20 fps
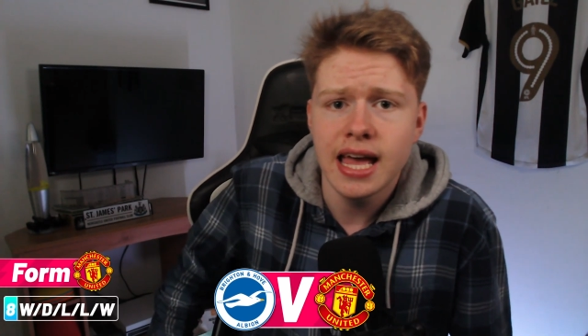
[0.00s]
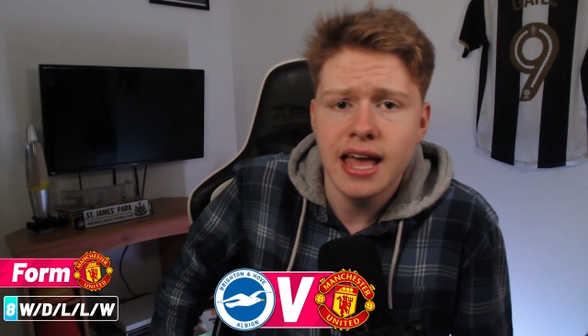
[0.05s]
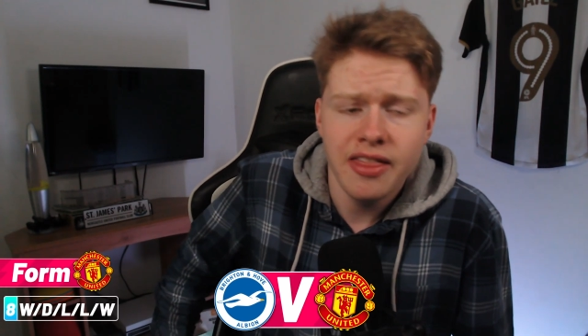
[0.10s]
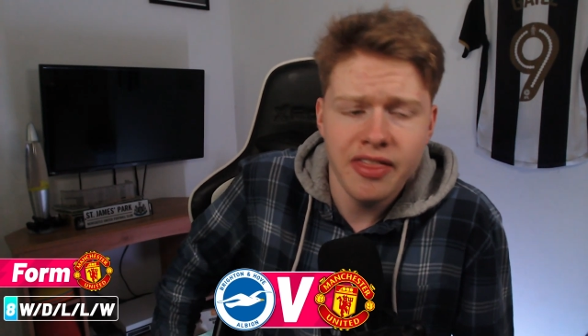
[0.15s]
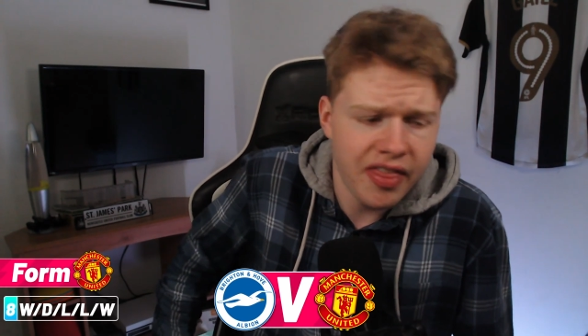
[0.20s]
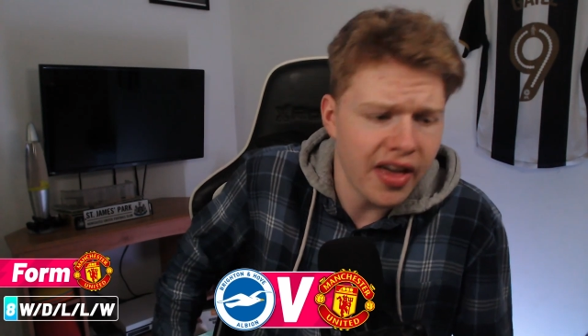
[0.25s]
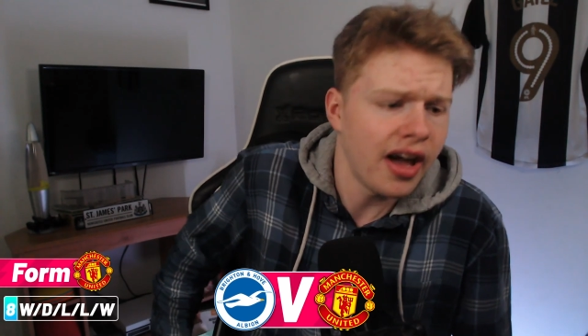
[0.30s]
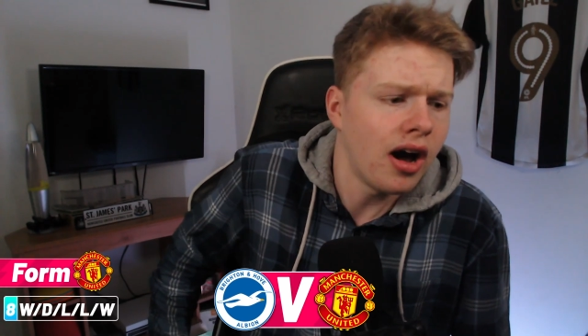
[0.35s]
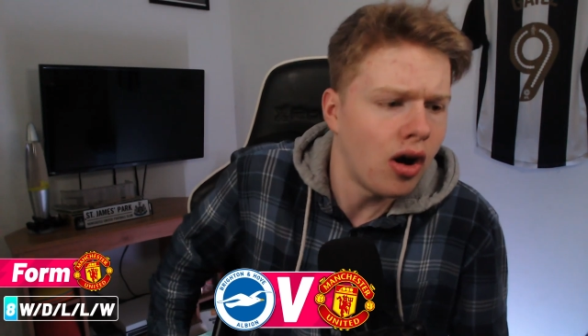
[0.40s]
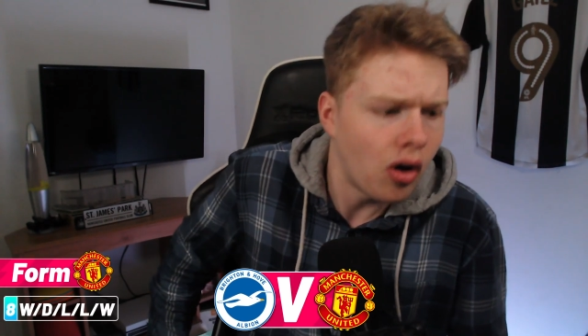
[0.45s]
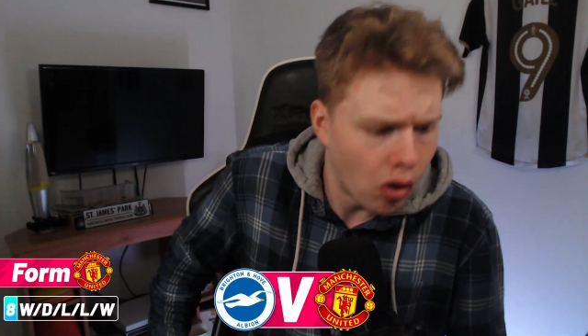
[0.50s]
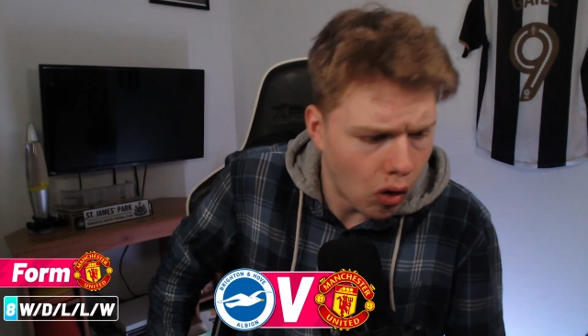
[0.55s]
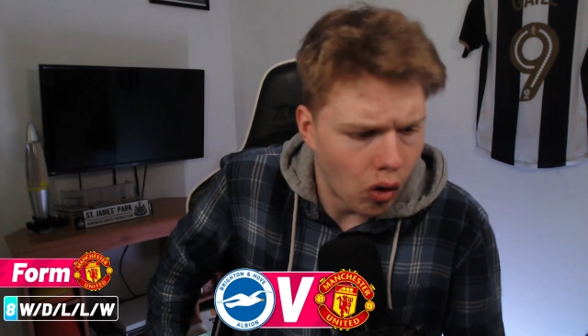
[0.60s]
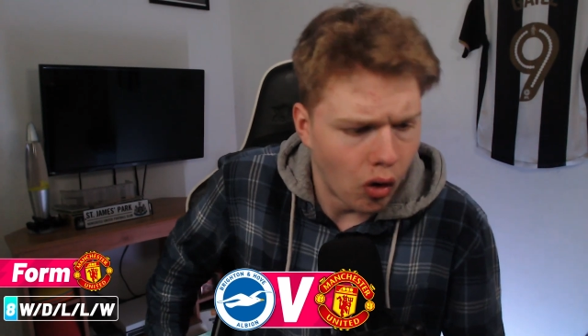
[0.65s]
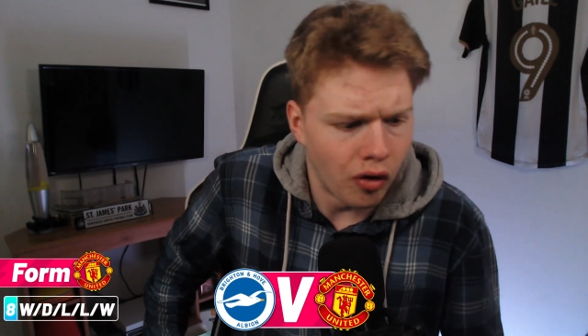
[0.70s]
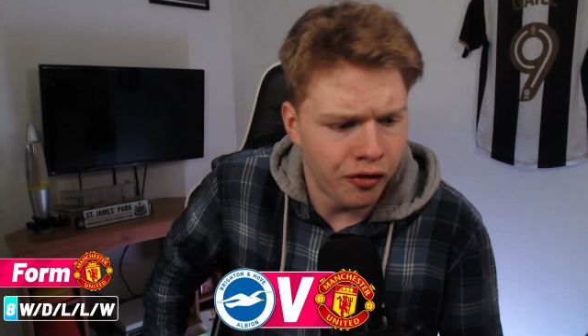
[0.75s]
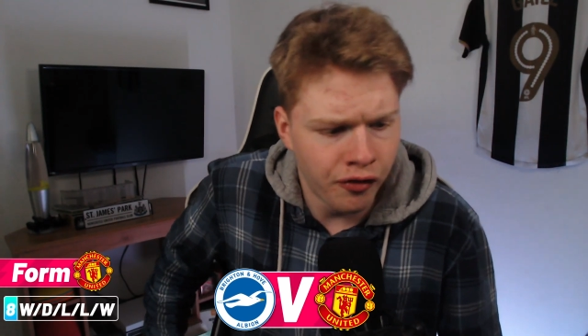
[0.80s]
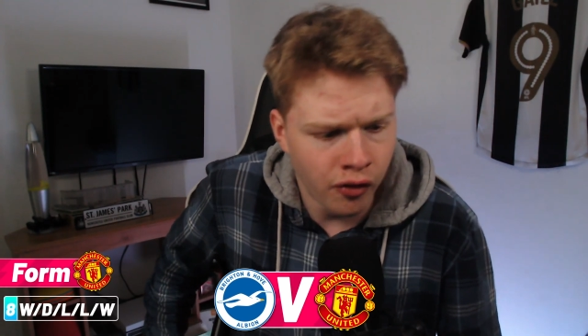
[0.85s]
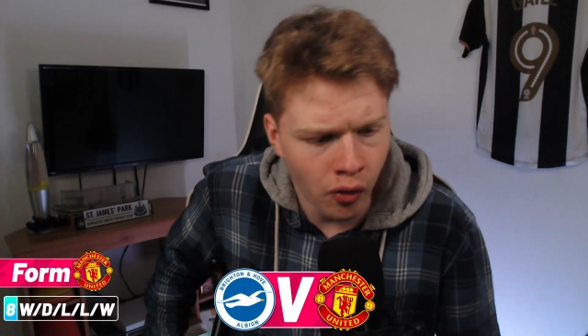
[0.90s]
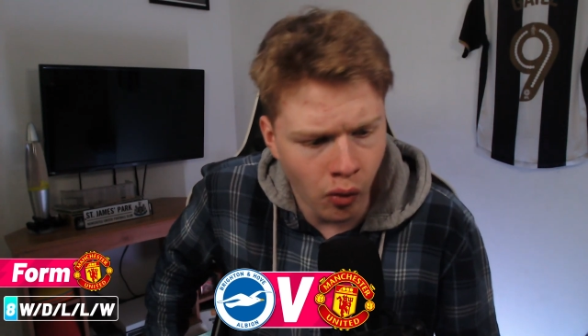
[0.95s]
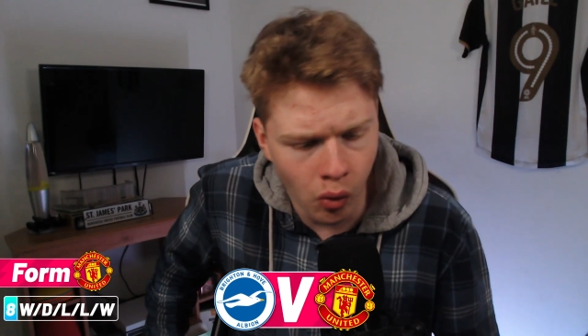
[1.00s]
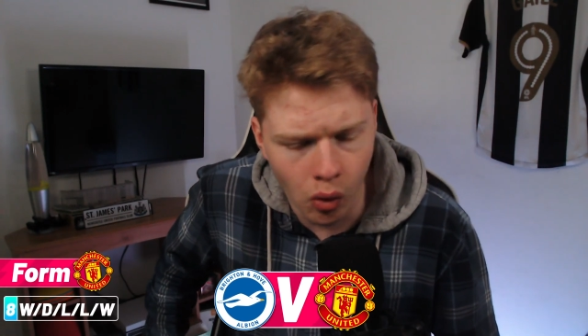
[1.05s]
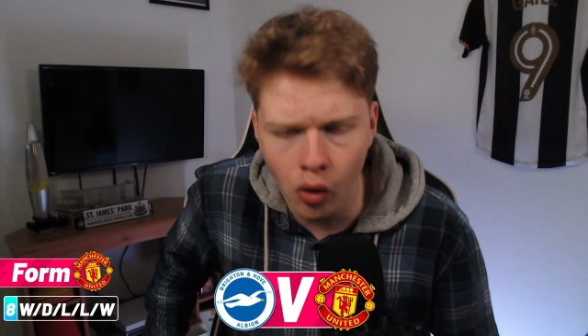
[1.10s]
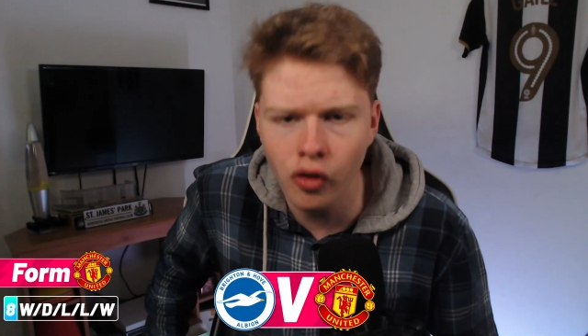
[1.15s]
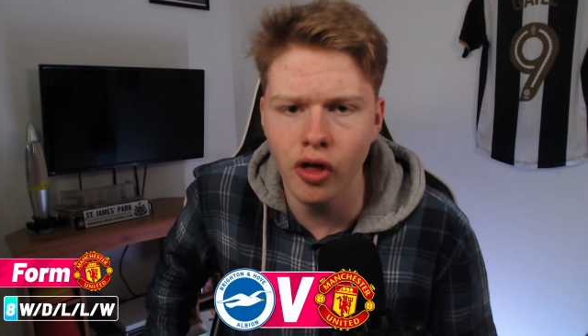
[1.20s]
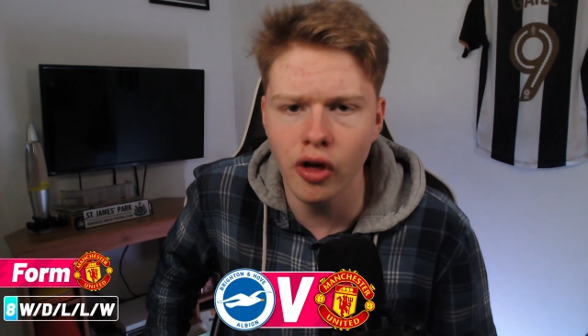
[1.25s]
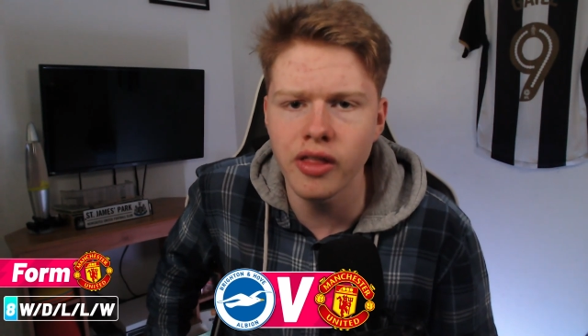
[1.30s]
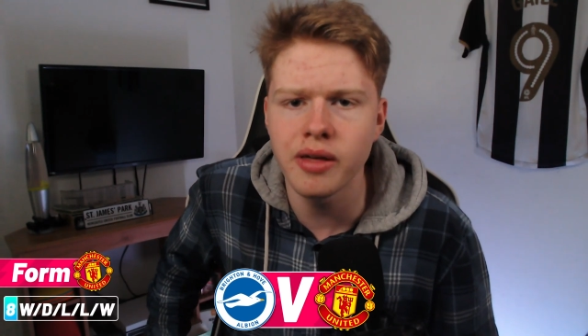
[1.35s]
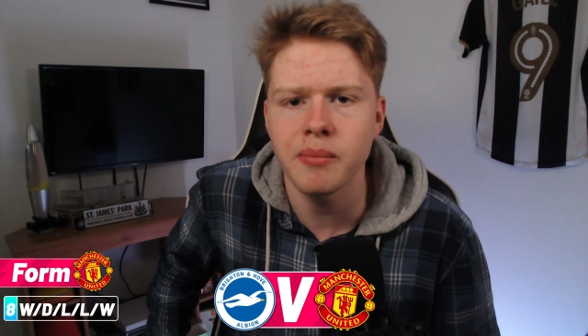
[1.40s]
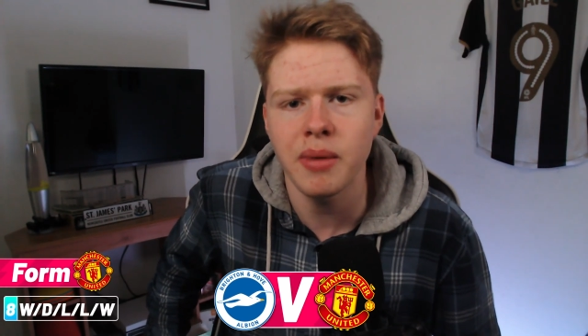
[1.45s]
they are awful,
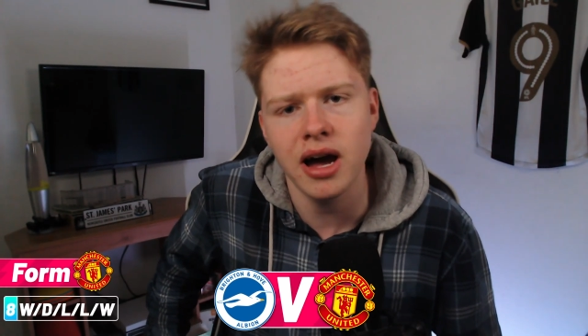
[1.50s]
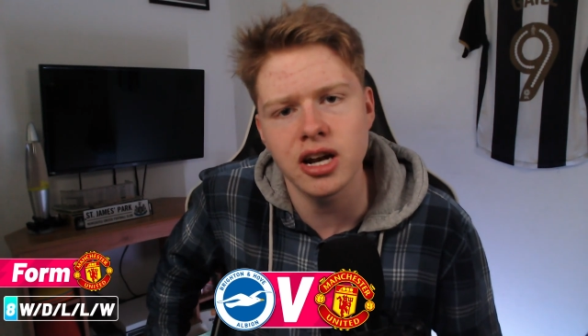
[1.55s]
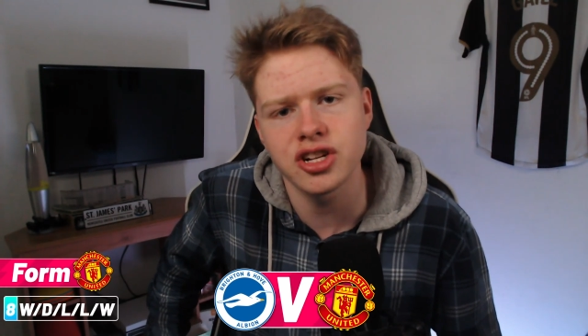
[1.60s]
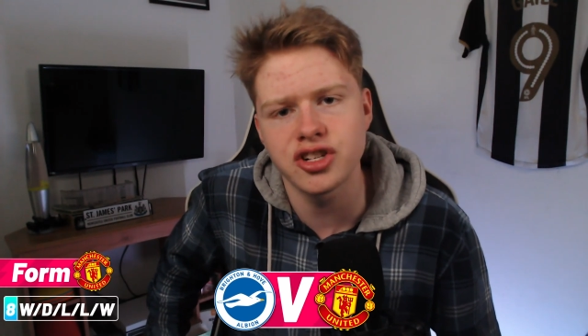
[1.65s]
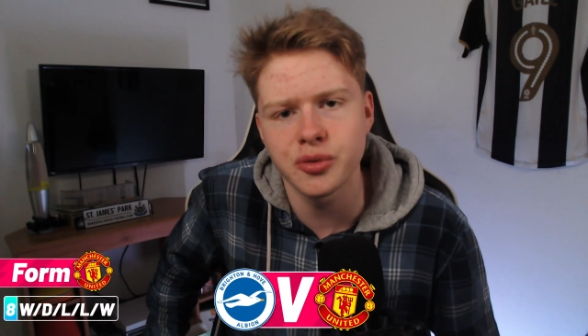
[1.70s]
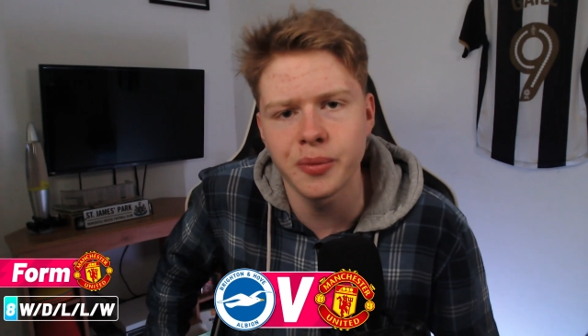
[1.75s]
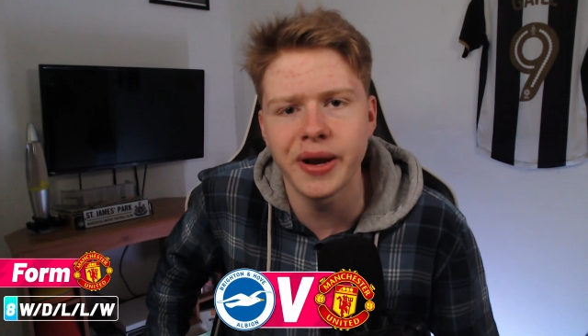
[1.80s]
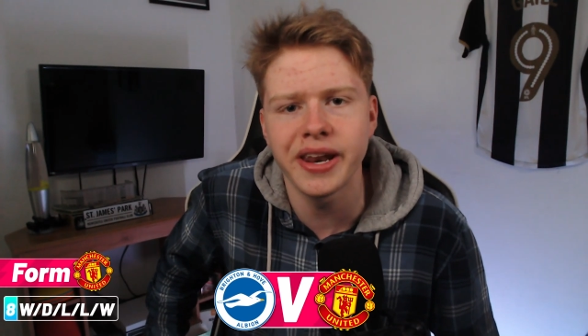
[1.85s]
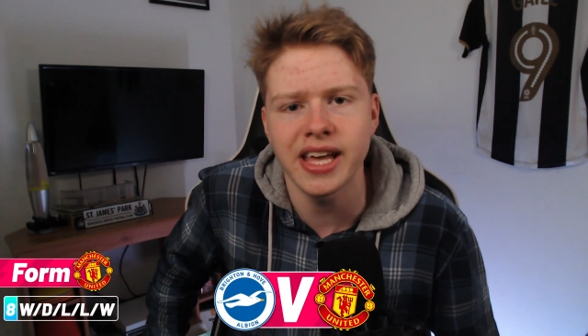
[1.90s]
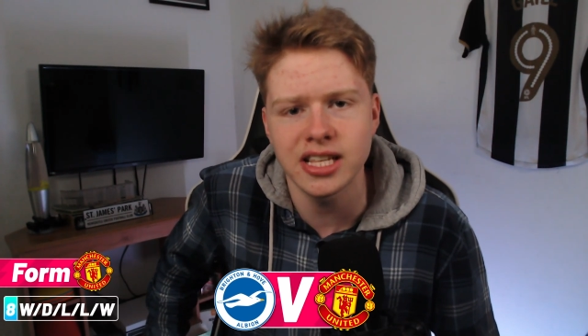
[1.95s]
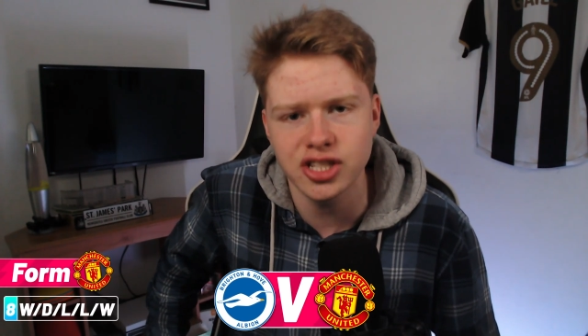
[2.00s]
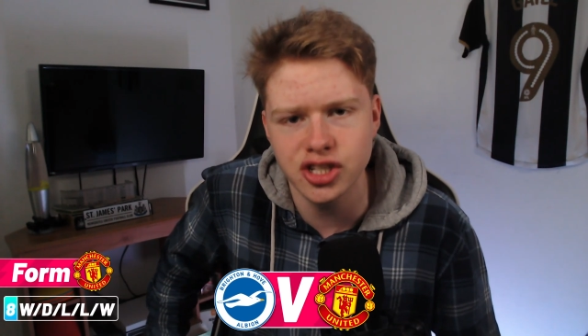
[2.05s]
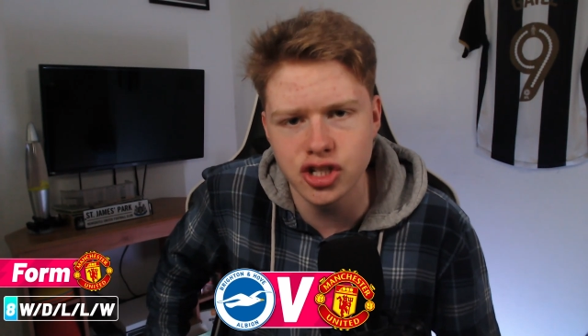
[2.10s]
although they managed to win against